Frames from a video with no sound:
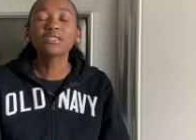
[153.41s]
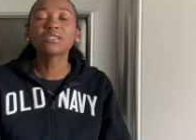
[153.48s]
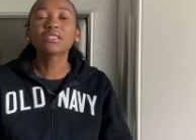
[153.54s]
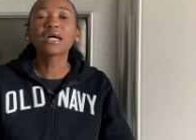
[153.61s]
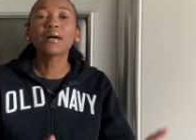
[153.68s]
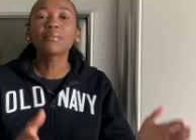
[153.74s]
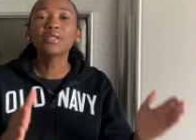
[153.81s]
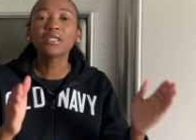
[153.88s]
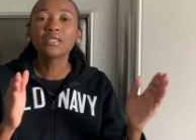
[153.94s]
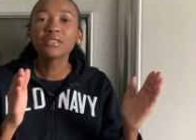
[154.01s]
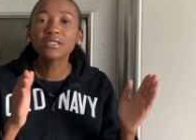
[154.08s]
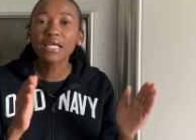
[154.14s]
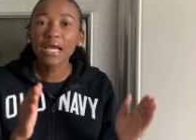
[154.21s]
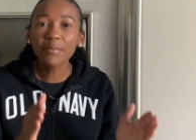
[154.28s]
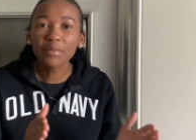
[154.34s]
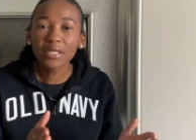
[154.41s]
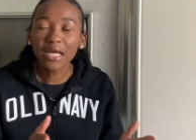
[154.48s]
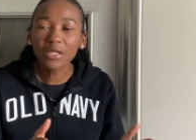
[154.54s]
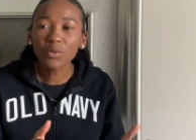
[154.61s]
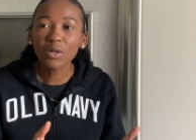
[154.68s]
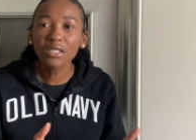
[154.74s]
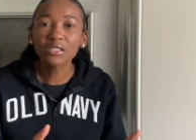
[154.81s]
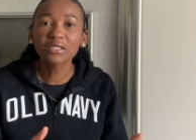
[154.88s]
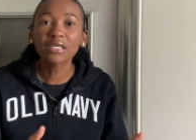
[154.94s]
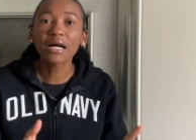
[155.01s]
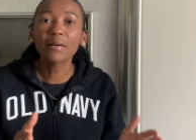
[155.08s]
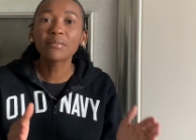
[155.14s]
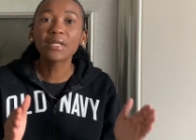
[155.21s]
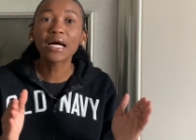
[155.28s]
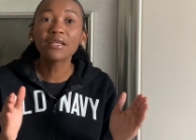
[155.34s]
it to happen the timing that you want it to
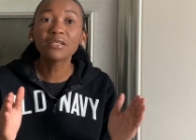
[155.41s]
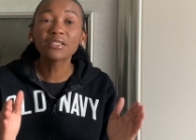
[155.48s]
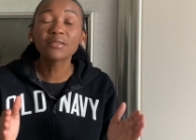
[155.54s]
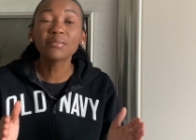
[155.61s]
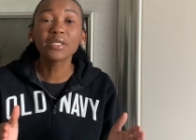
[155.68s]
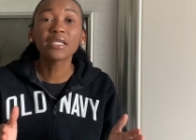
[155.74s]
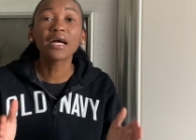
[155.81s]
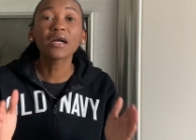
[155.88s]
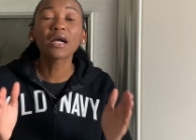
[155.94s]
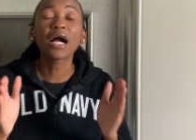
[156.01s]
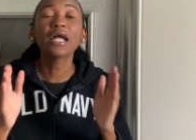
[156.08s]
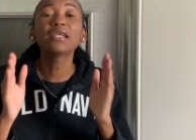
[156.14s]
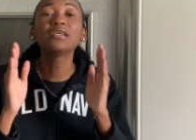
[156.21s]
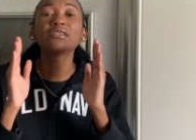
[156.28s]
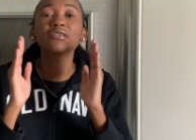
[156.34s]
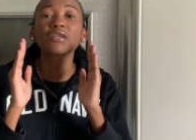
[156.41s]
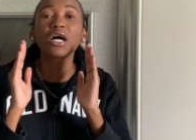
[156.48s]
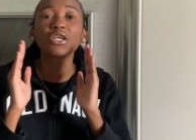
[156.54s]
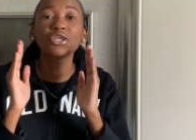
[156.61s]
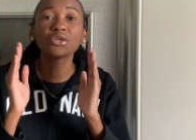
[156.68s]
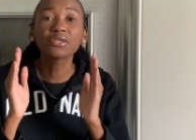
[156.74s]
happen that doesn't mean that god isn't on your